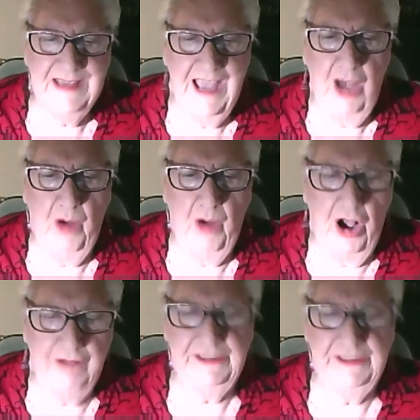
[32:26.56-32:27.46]
how
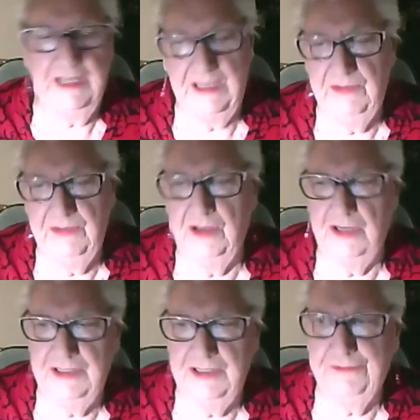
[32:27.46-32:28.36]
often, even on a
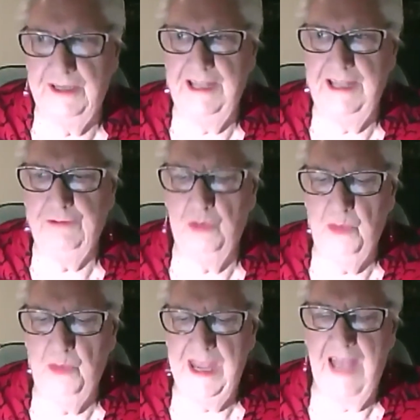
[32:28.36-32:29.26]
different level,
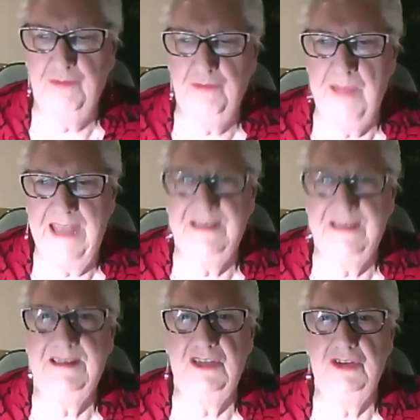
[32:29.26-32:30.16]
we have made
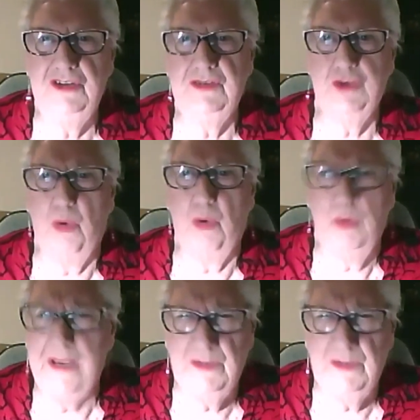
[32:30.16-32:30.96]
decisions to always